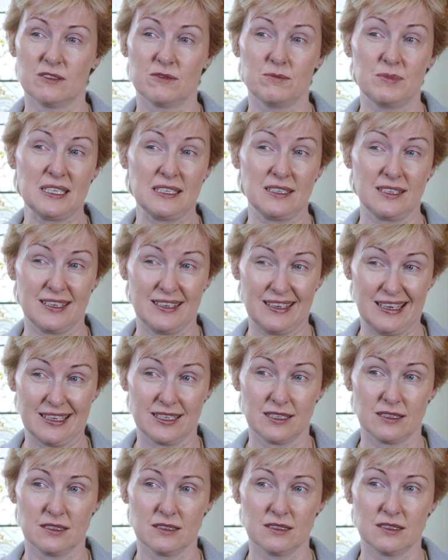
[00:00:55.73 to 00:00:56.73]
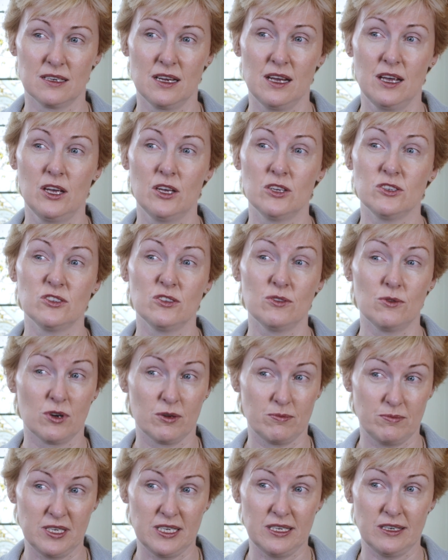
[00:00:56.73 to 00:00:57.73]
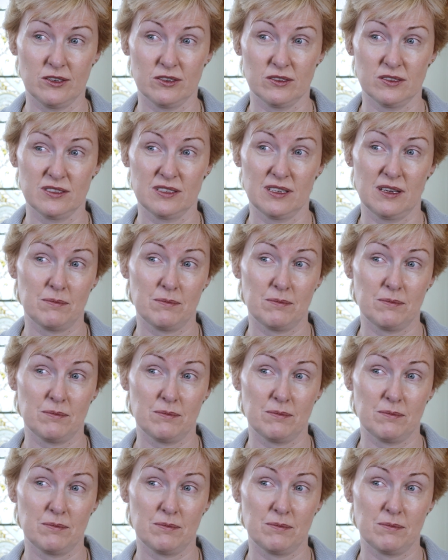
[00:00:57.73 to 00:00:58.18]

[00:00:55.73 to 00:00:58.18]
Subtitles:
of being connected to our peers.